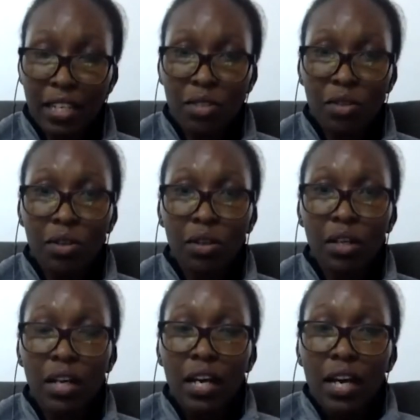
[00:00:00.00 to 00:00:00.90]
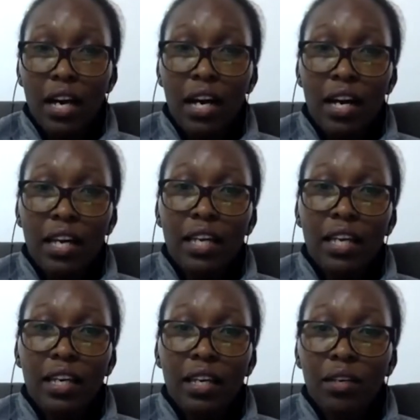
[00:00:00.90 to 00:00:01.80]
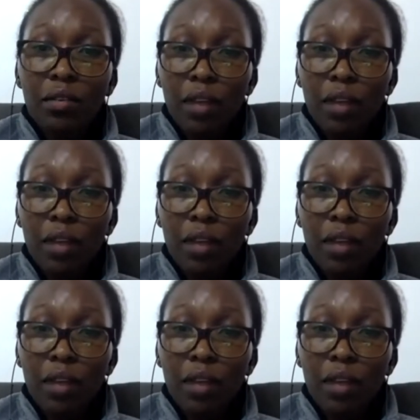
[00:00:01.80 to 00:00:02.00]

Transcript: So I